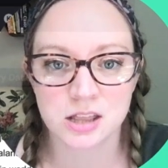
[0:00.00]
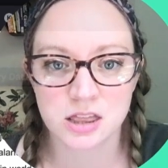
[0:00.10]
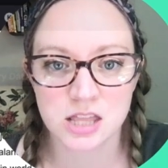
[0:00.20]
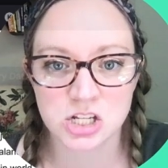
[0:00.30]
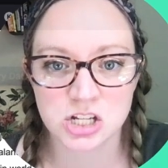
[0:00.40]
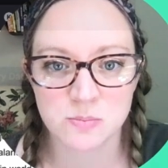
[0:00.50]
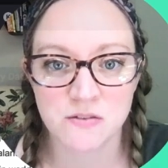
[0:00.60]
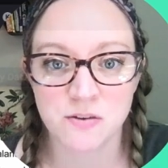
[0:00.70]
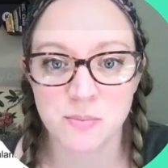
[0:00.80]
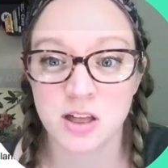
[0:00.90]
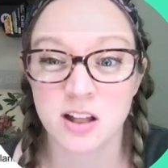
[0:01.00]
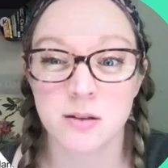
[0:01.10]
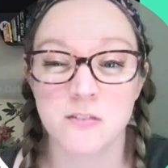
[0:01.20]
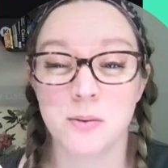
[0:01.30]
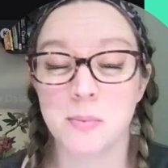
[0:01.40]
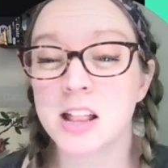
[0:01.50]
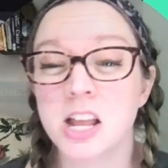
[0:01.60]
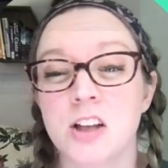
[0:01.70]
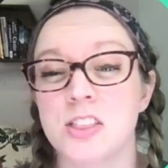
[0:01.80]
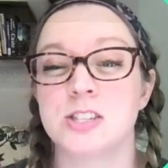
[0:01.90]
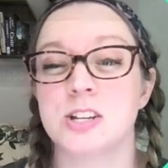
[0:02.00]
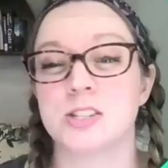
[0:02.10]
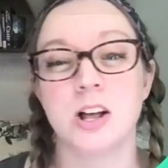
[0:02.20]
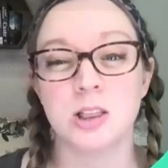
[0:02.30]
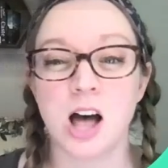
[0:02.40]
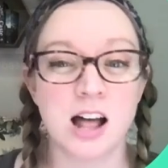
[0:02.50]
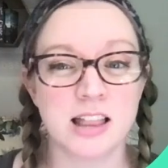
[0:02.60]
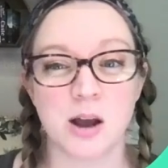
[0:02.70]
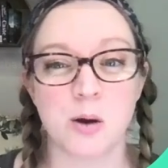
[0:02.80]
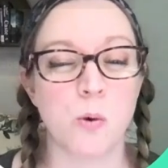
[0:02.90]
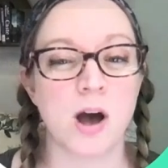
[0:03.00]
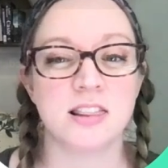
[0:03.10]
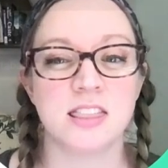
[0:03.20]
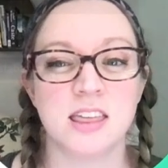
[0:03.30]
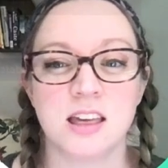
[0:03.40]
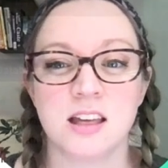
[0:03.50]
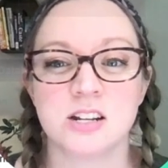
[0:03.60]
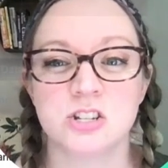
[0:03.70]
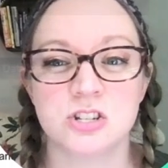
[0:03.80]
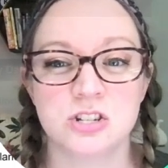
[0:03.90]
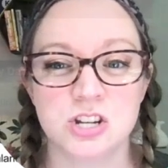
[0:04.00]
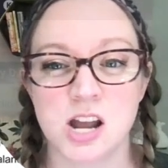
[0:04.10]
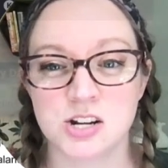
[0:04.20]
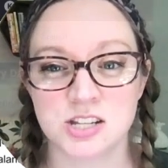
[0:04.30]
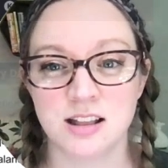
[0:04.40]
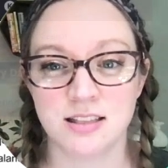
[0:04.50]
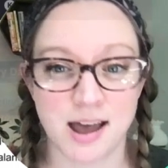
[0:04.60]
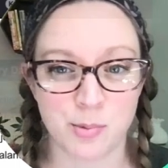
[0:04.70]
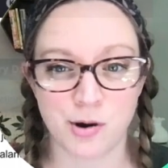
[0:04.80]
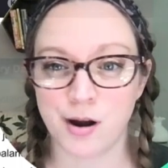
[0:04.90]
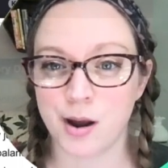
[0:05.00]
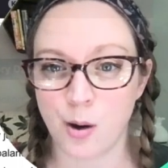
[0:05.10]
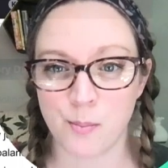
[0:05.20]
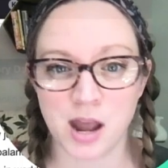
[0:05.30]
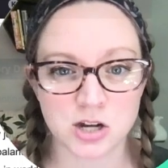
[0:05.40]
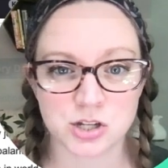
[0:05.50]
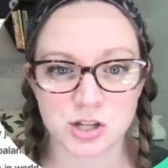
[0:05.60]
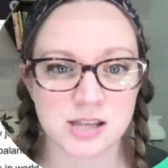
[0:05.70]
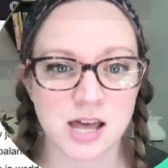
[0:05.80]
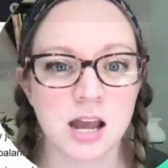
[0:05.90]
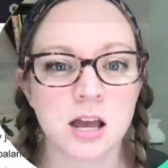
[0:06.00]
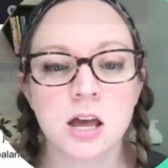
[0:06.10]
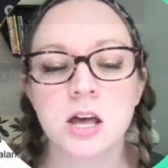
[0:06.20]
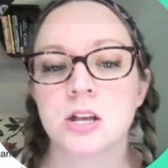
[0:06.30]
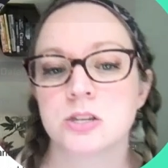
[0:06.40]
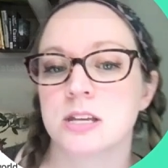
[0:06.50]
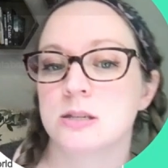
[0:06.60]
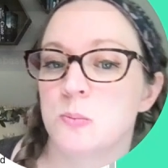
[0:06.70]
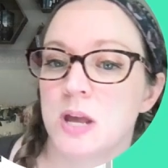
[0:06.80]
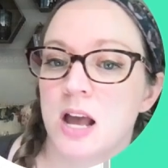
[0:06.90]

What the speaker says: be familiar. This looks a lot like what the GHC library homepage looks like. So this will be